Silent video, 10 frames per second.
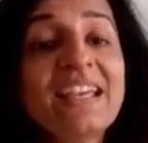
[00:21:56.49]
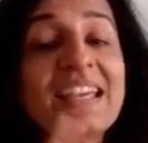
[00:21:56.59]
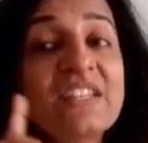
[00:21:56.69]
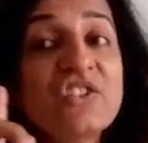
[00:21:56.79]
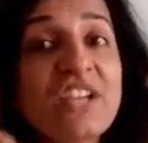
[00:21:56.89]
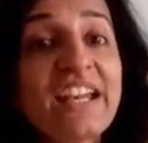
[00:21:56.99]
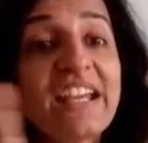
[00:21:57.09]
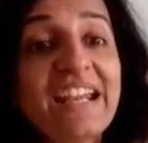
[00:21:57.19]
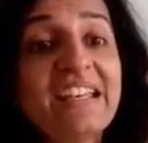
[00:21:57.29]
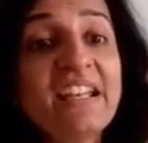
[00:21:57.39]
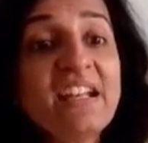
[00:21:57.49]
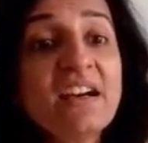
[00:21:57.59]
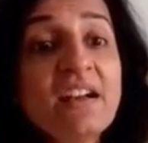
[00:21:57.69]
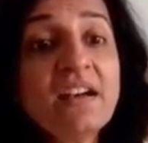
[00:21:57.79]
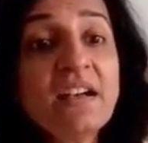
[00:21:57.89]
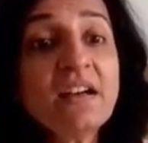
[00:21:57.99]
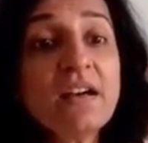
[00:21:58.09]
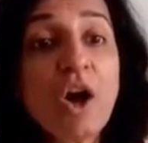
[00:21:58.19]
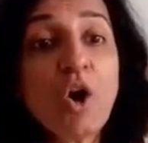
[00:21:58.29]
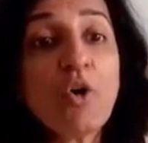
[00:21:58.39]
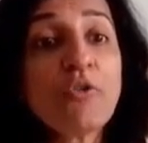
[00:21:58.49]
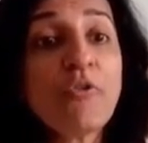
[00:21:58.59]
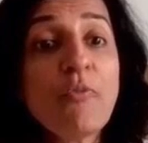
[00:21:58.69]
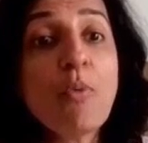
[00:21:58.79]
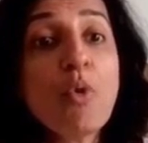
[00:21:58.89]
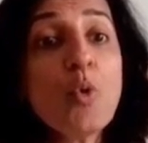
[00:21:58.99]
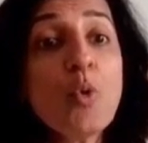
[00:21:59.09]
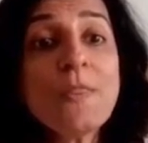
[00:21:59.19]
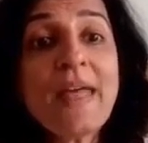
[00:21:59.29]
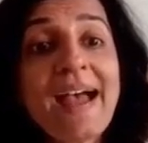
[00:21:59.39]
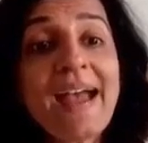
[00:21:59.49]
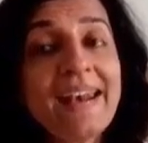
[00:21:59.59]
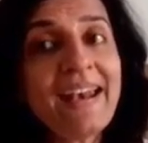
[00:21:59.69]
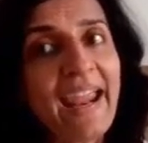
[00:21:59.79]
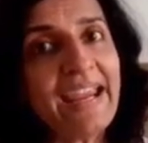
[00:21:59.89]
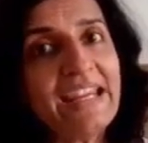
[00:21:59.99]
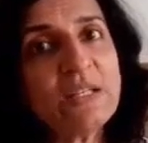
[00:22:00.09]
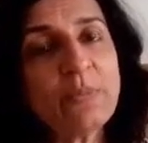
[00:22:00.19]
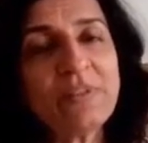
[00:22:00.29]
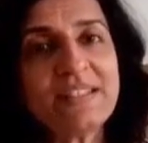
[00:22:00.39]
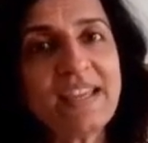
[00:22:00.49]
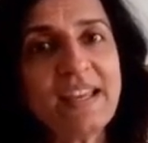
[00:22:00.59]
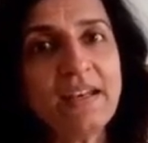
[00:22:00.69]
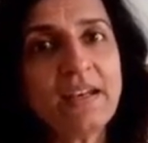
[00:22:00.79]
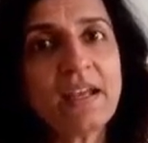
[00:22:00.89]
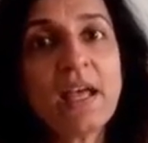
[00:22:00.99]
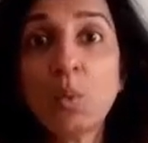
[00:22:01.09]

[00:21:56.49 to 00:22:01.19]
is generating a return of more than 8%,